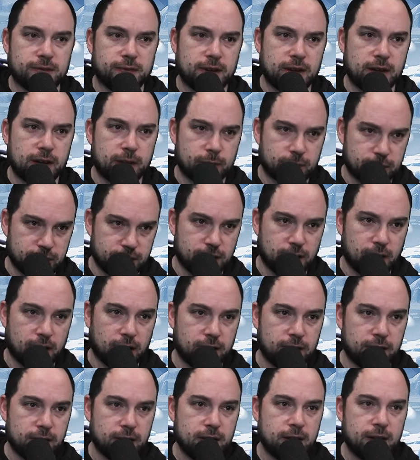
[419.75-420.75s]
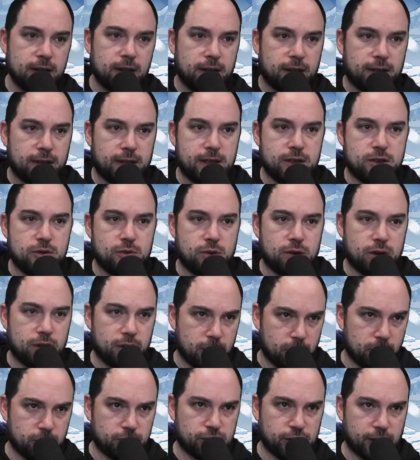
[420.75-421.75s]
video is done that you can
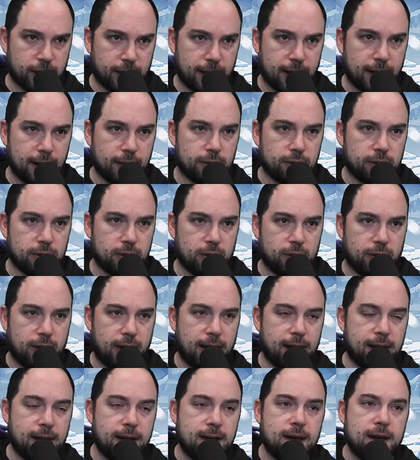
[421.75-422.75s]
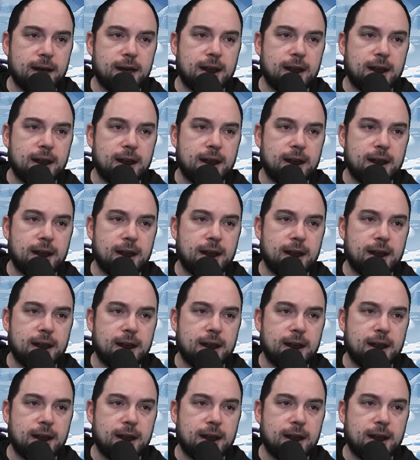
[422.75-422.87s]
go check out, okay?